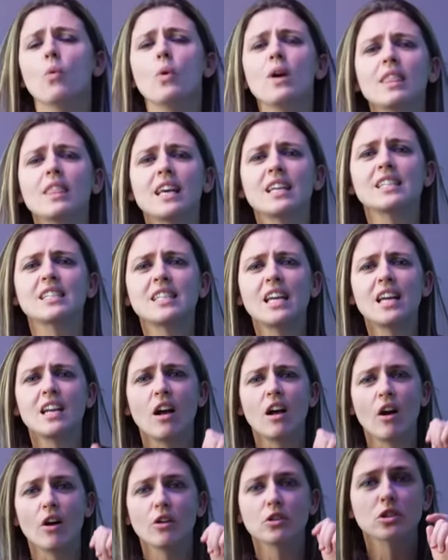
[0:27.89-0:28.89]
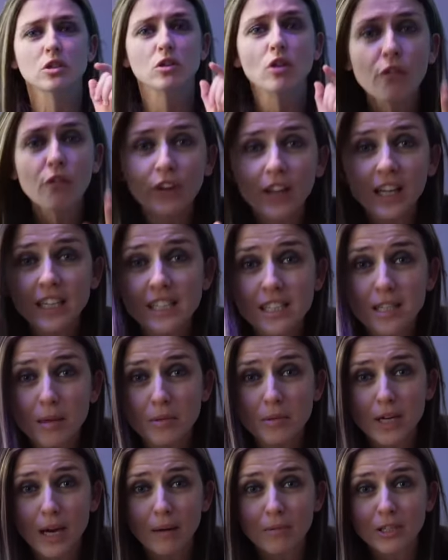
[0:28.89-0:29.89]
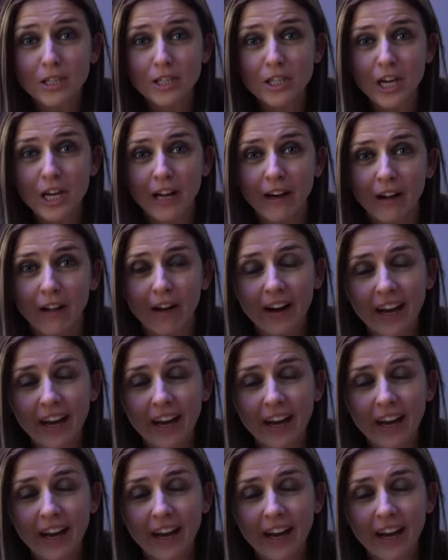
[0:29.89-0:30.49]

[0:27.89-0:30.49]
With that said, also don't forget to subscribe to the channel.